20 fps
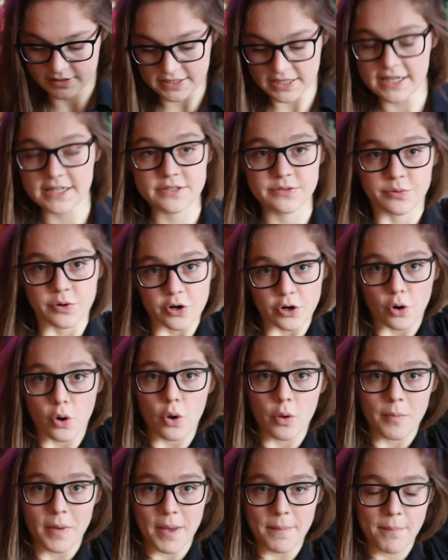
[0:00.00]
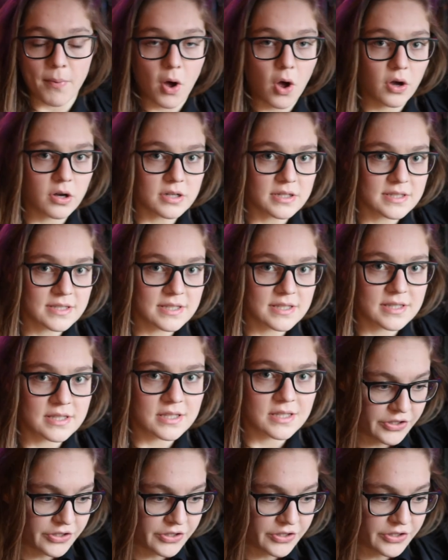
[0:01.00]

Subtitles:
These were all my books.